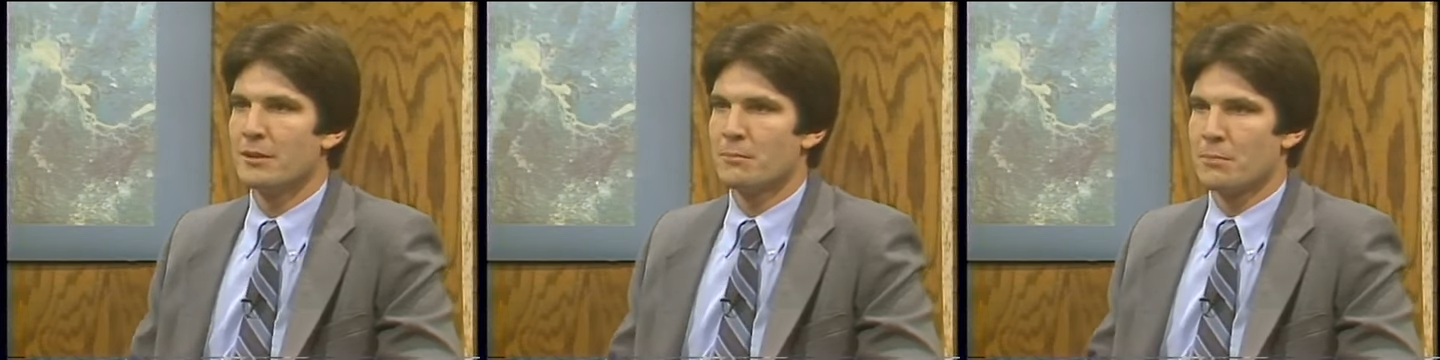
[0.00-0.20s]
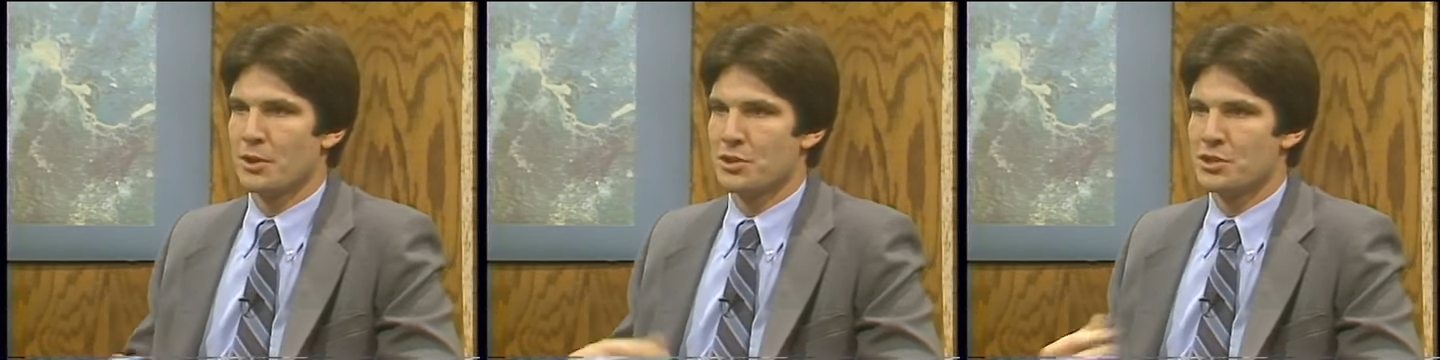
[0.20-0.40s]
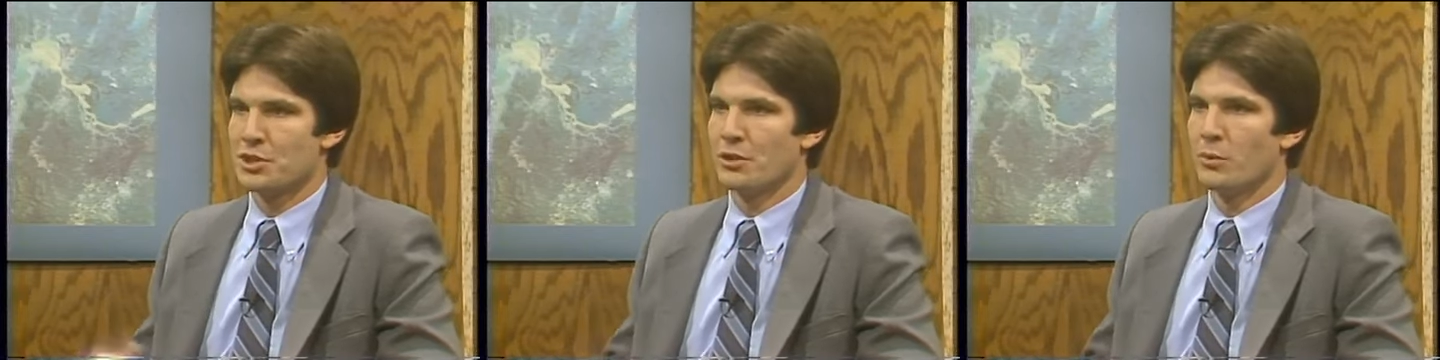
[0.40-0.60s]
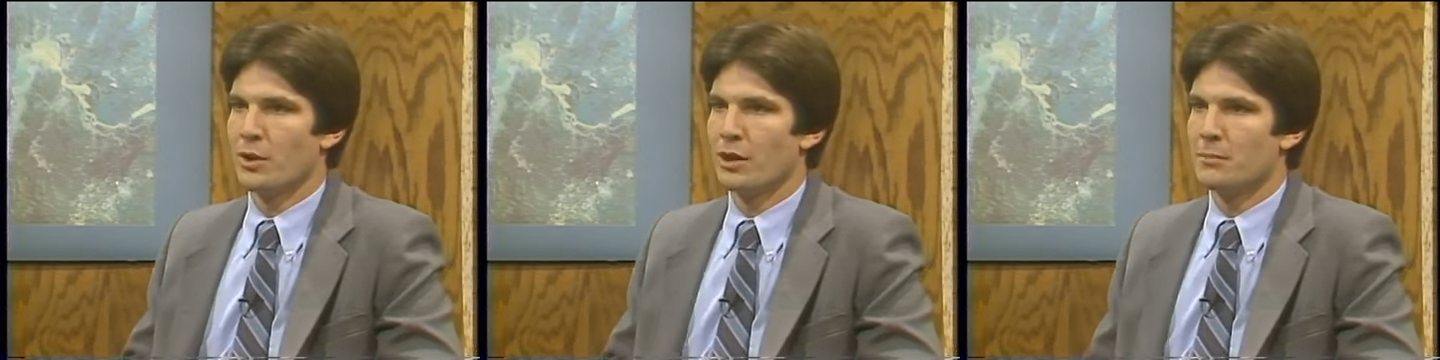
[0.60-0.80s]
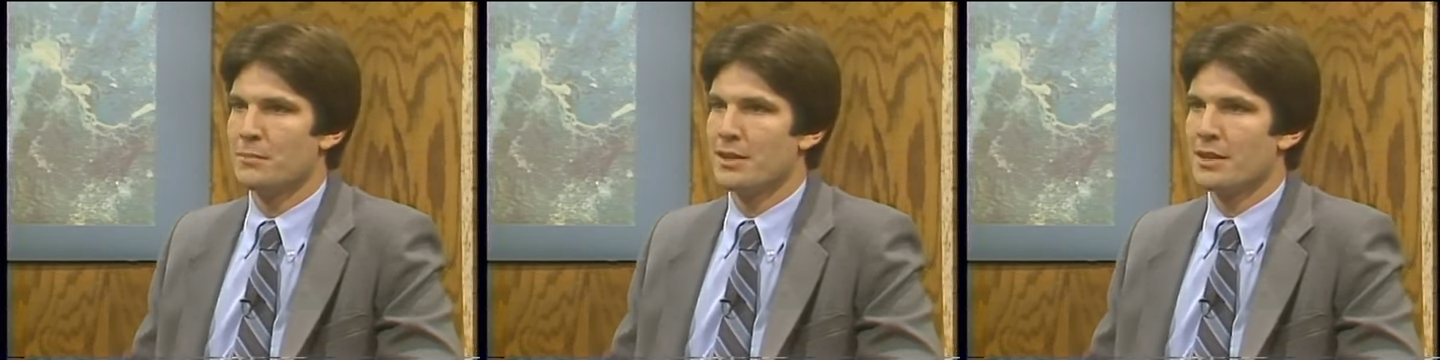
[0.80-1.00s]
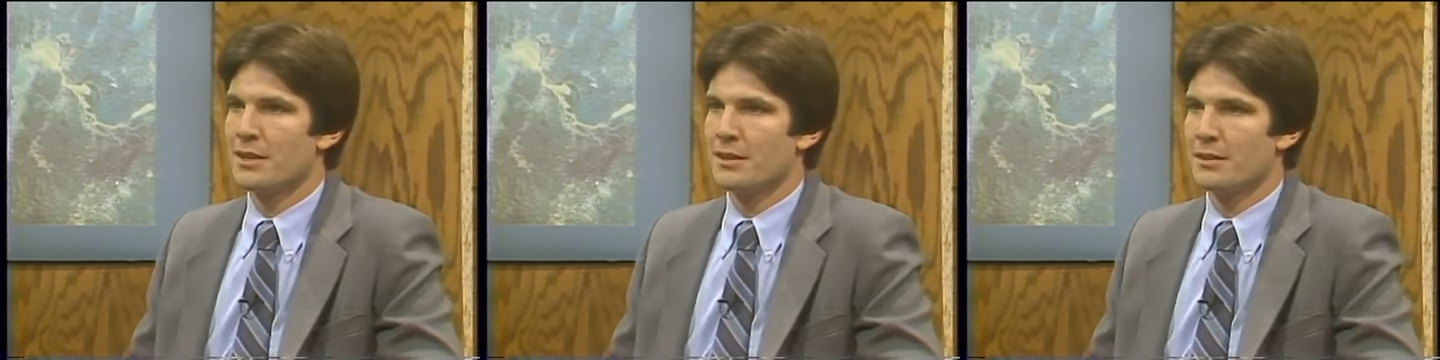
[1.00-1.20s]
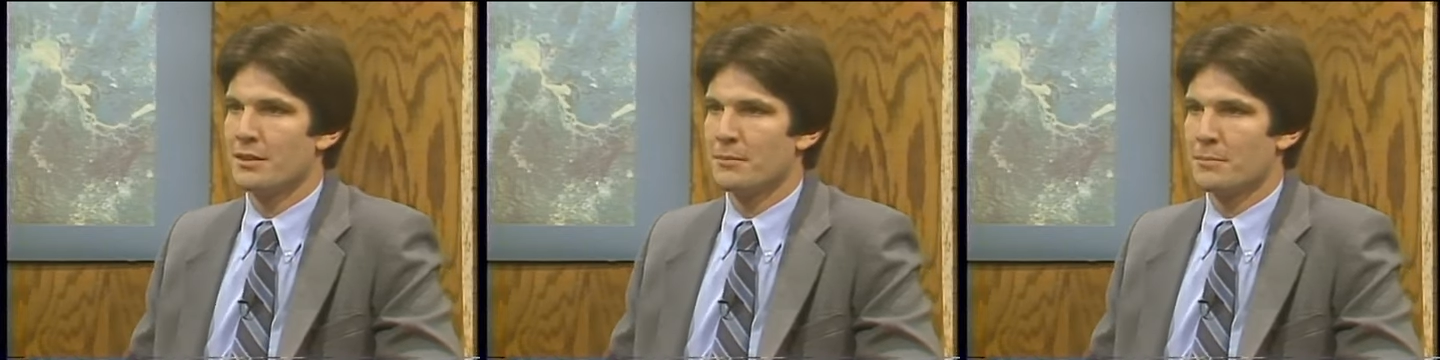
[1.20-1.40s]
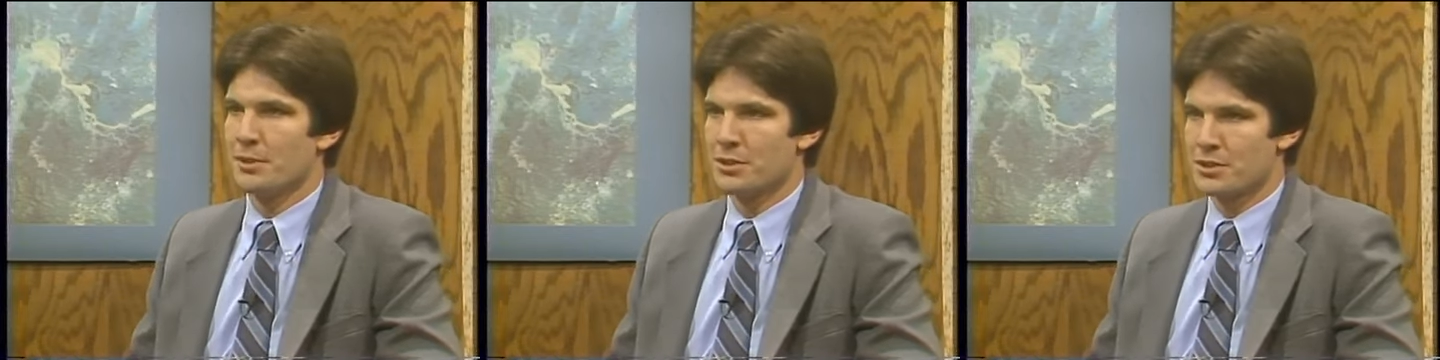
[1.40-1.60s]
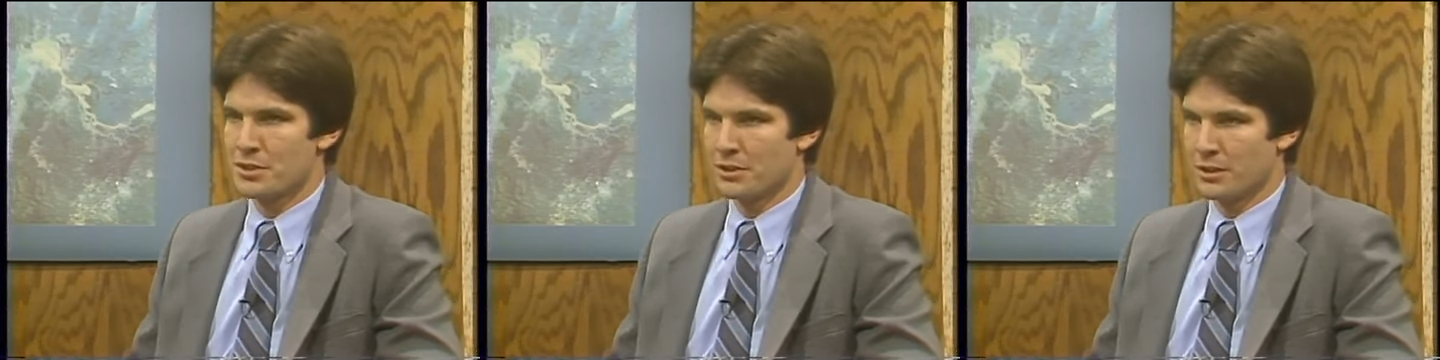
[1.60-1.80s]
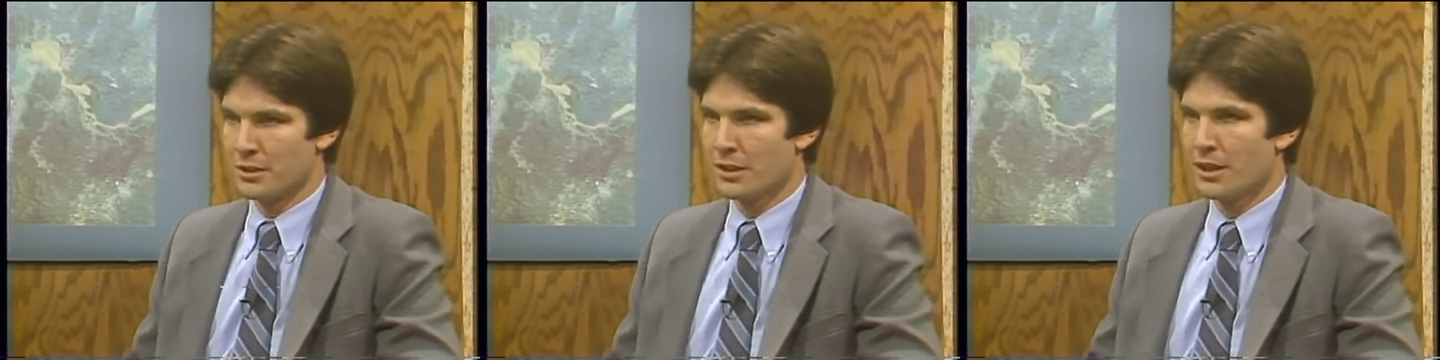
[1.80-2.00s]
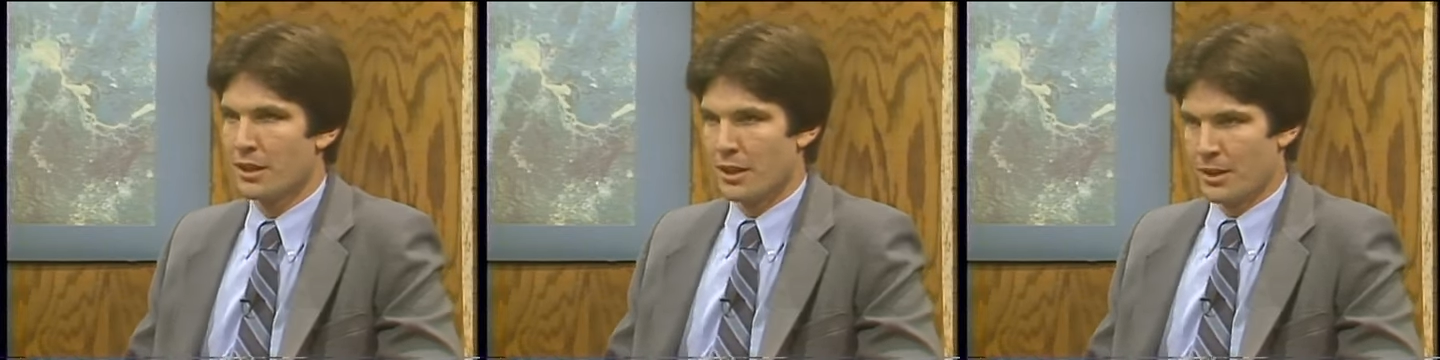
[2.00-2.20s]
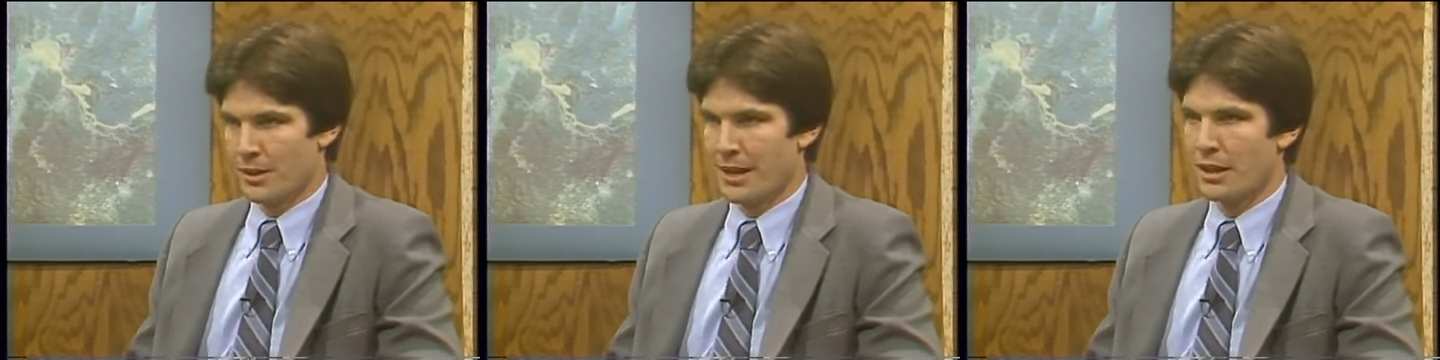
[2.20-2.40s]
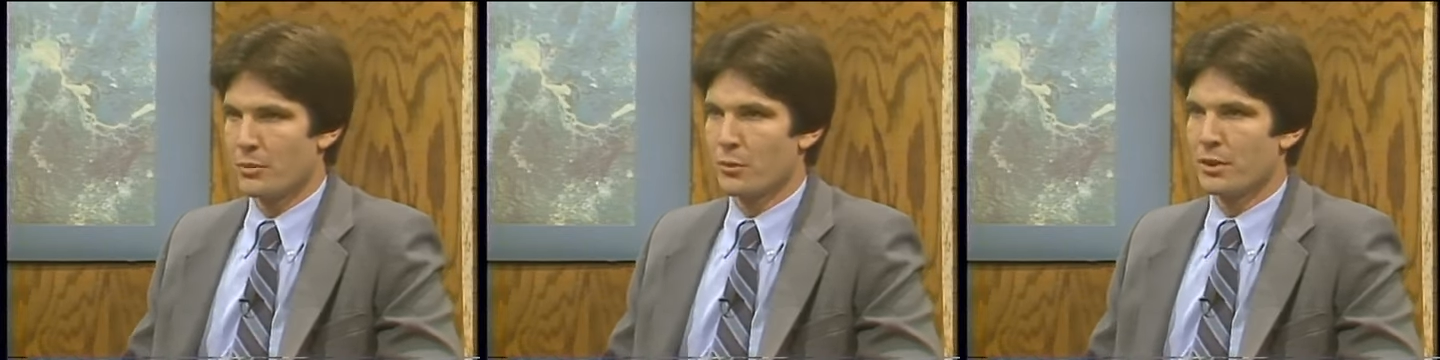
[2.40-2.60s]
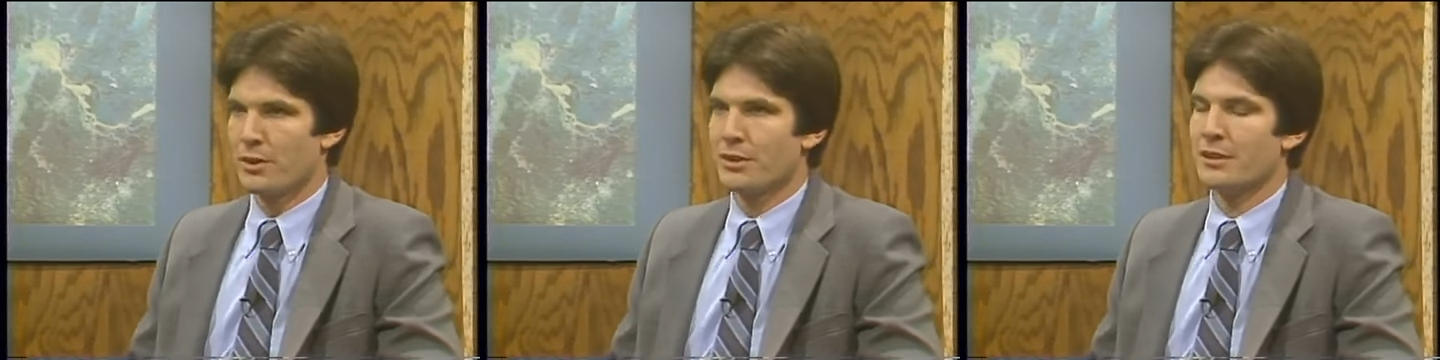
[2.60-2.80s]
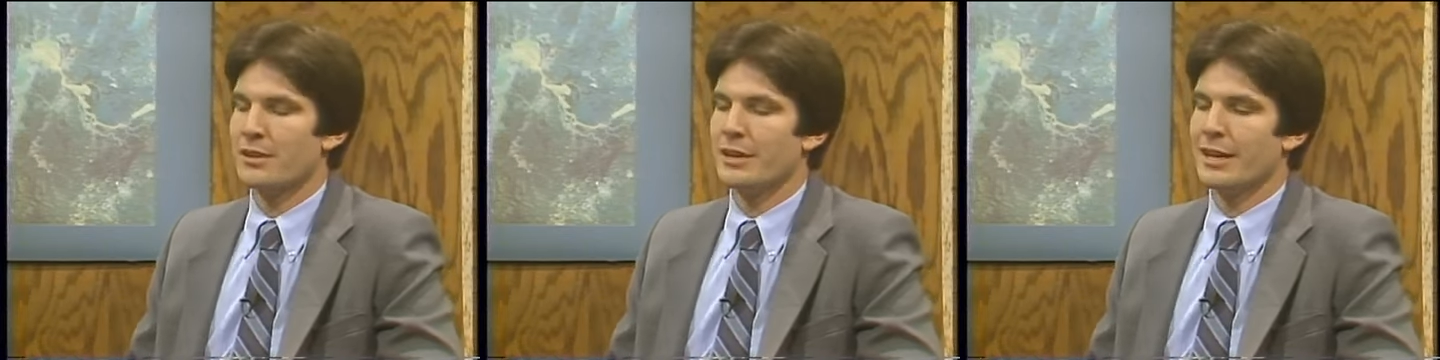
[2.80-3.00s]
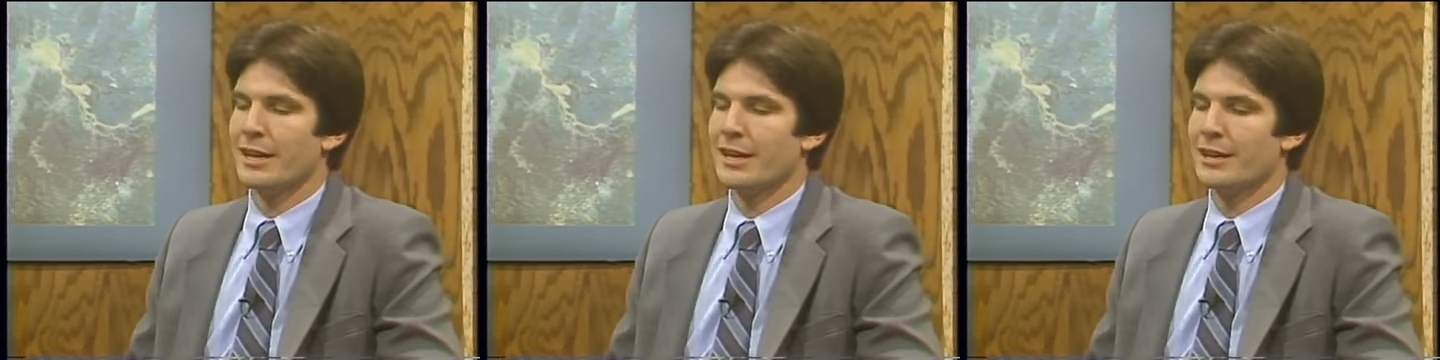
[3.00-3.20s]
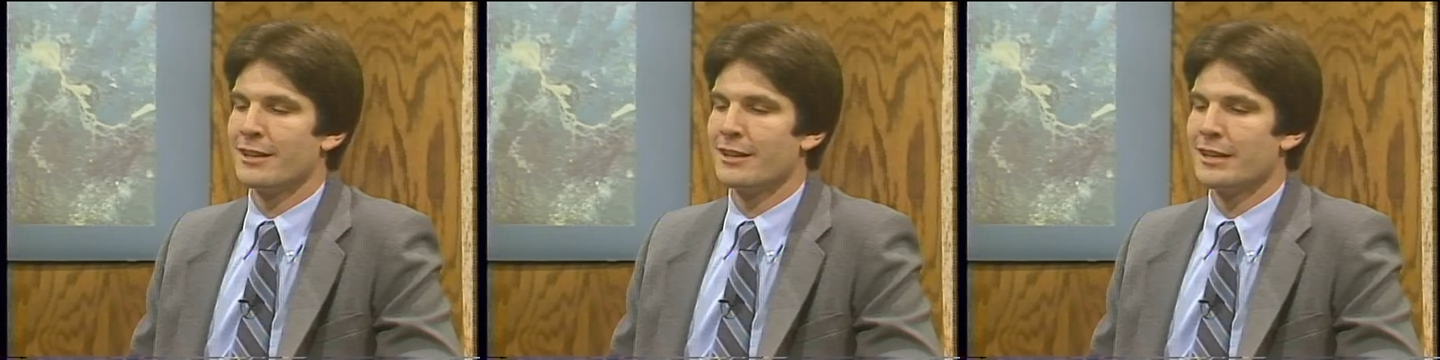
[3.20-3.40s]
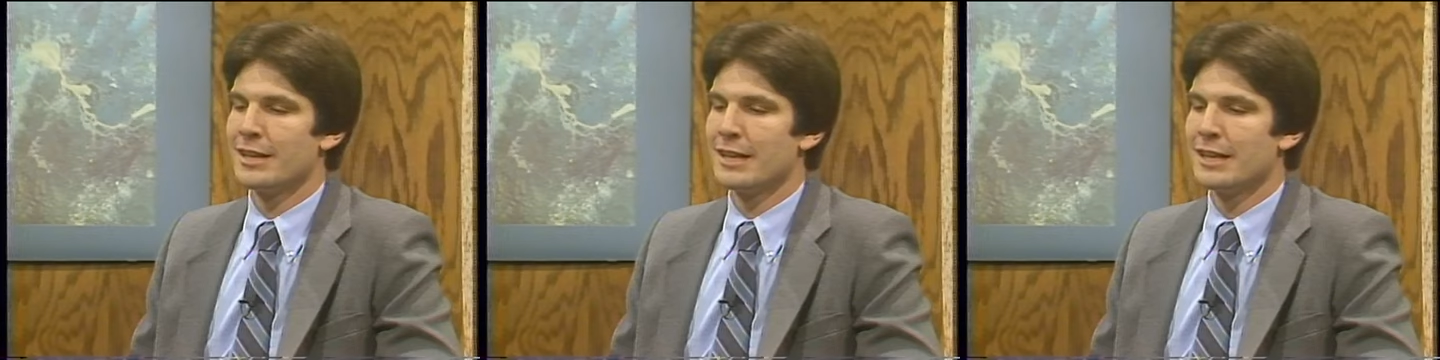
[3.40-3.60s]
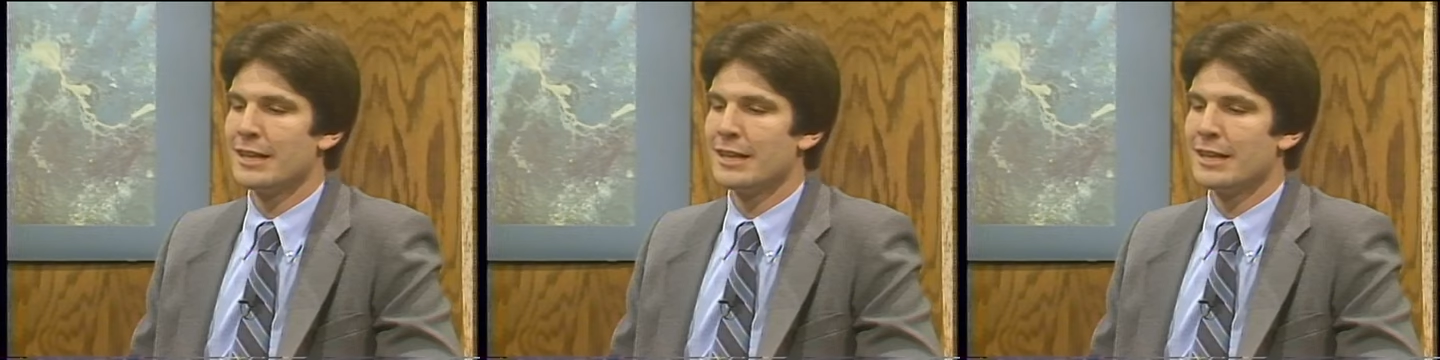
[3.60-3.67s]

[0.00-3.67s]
personal well-being and their personal net worth, and